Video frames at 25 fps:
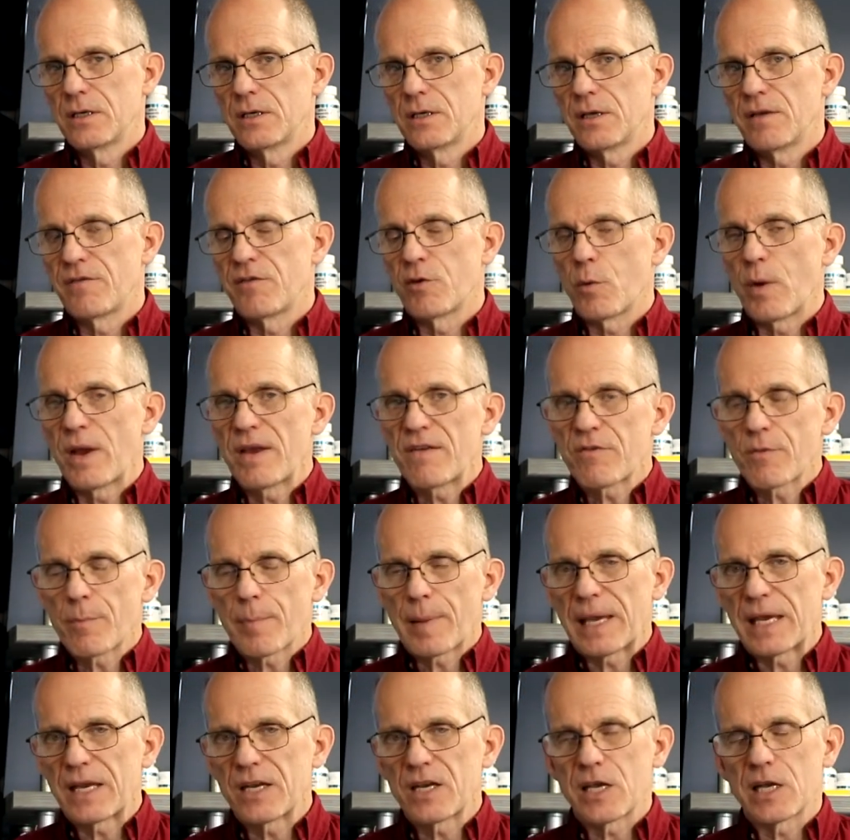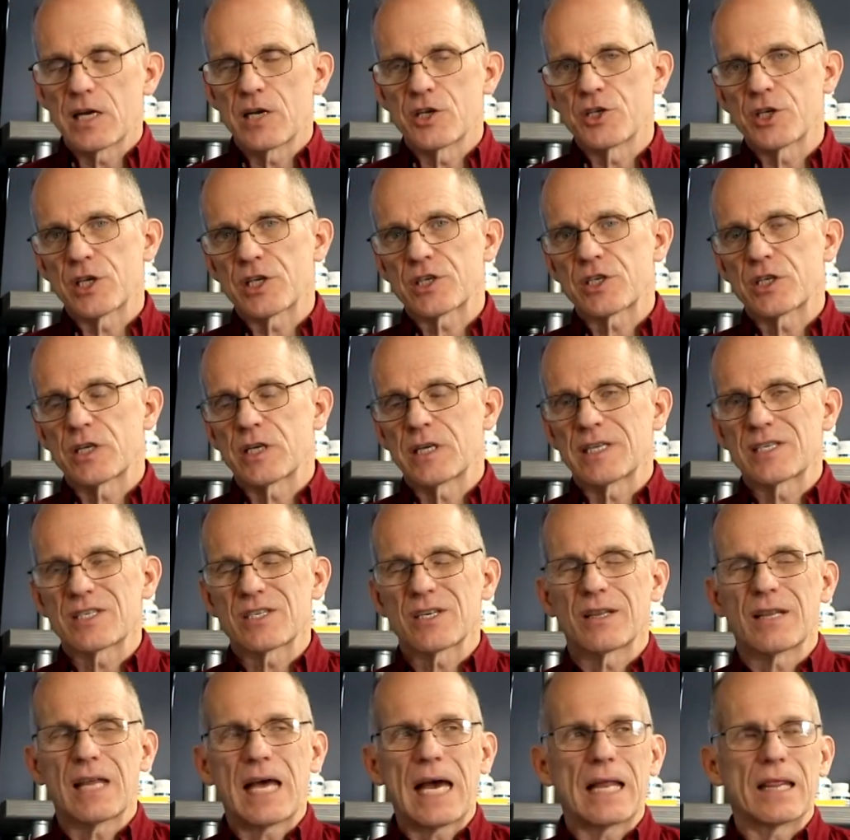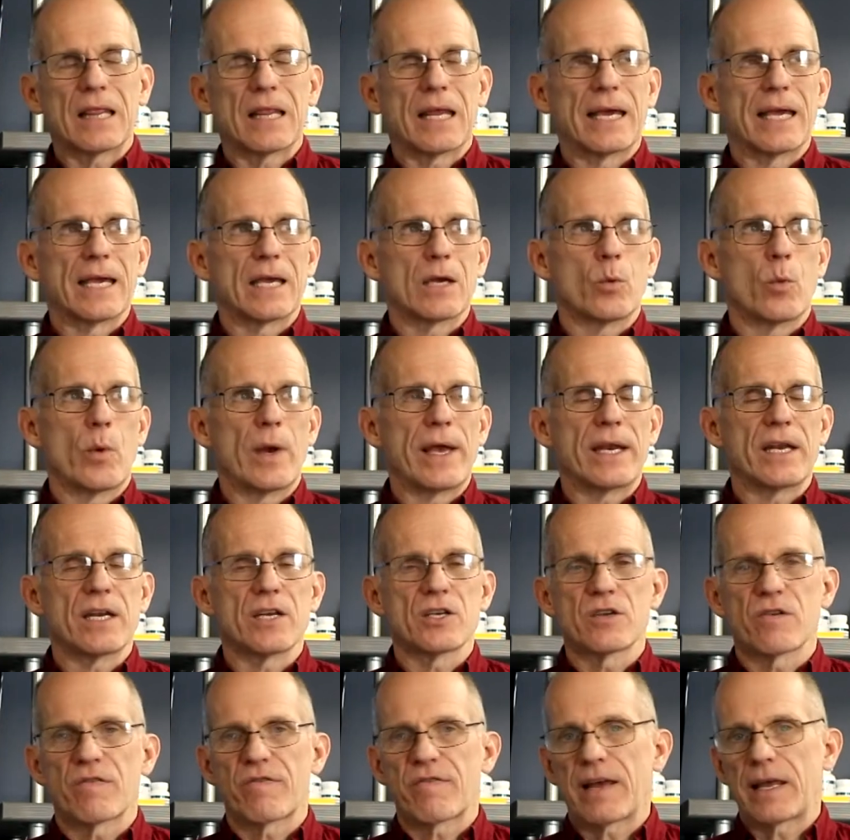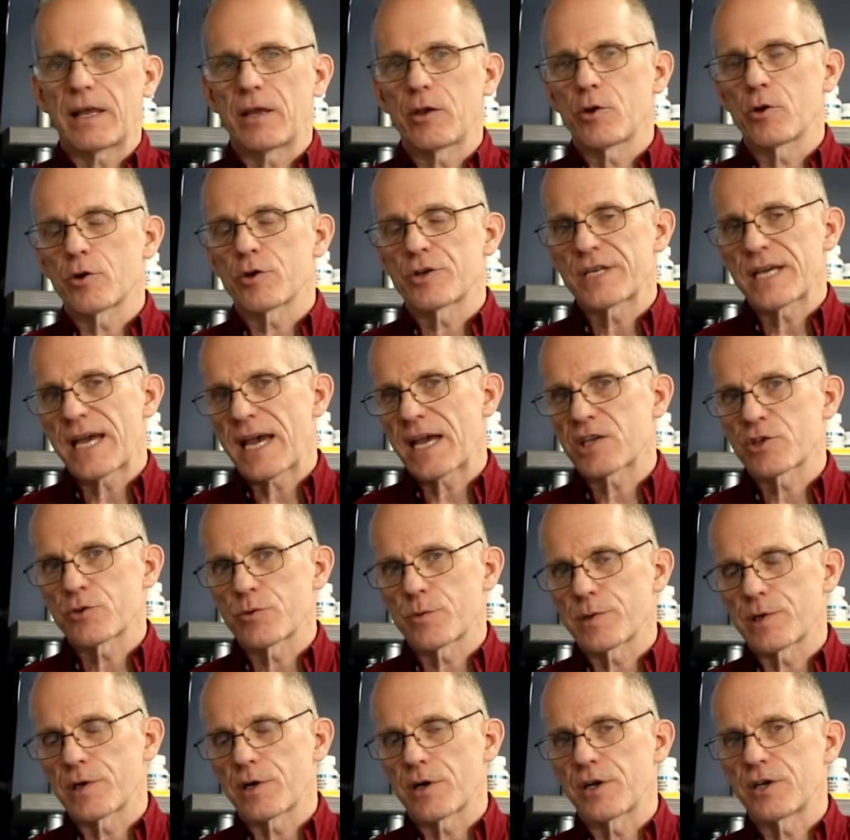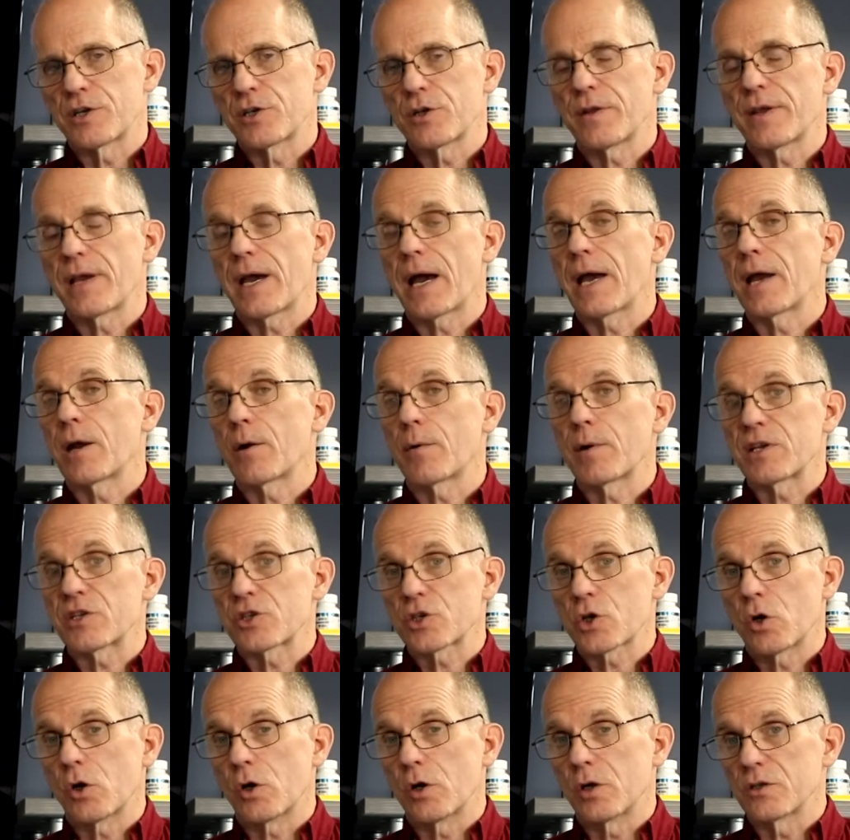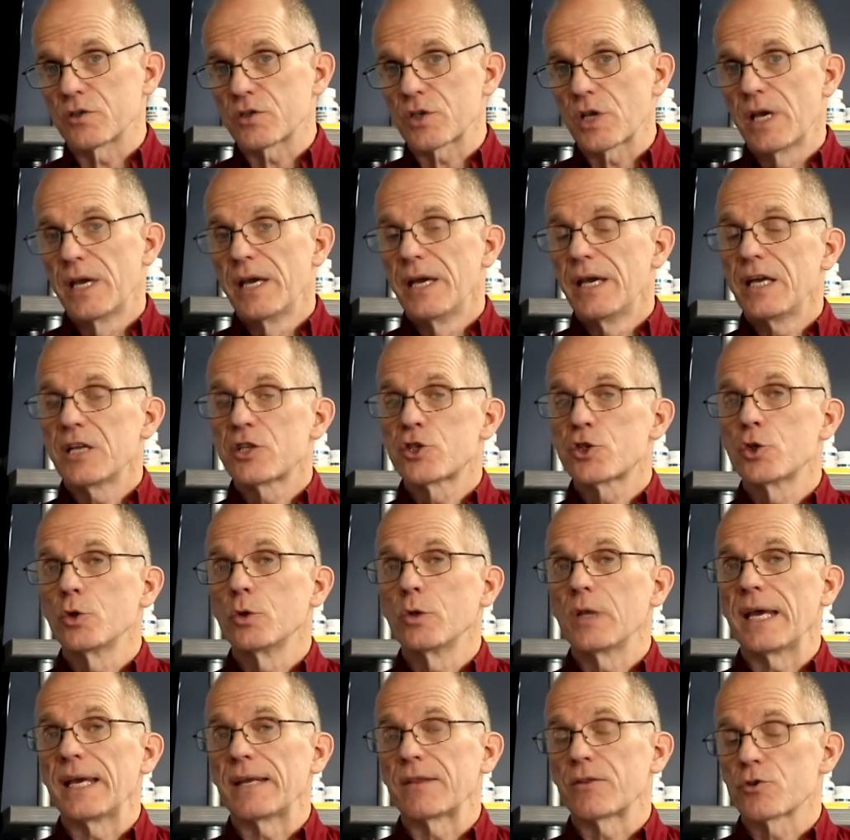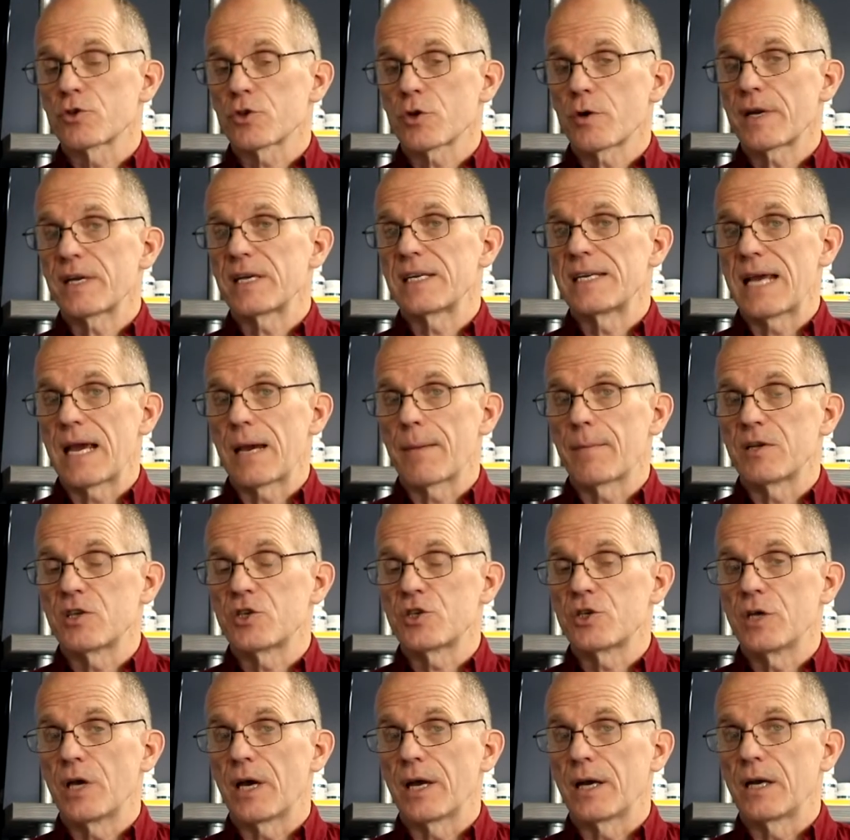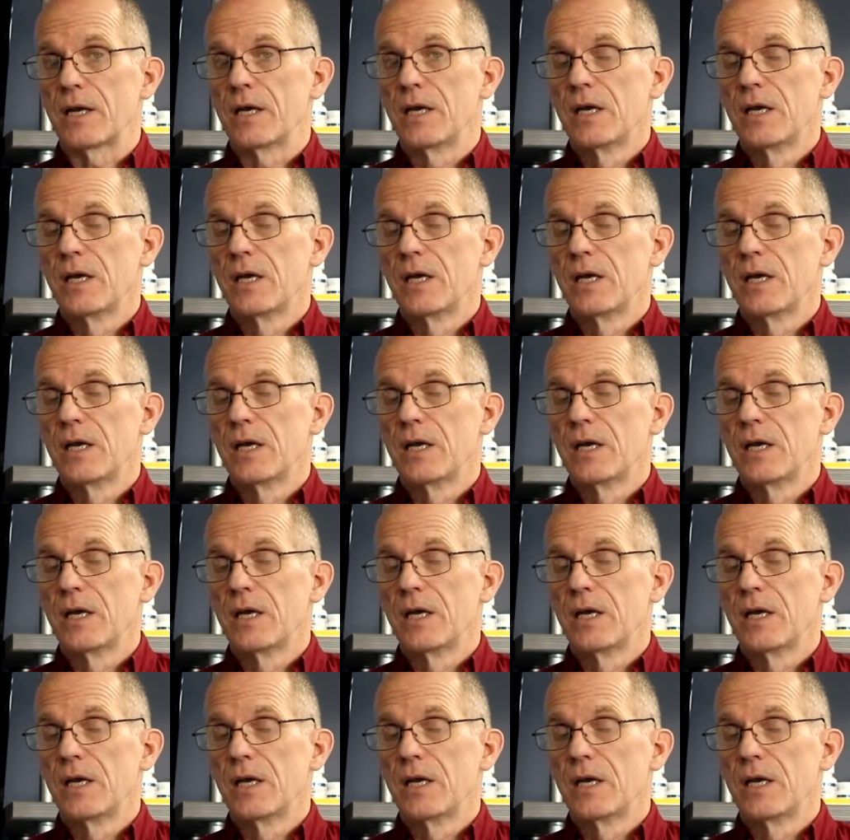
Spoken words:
If you wait for pain to get adjusted, it's a lot like waiting to file your tax return until the IRS calls. It's too late. There's already damage done.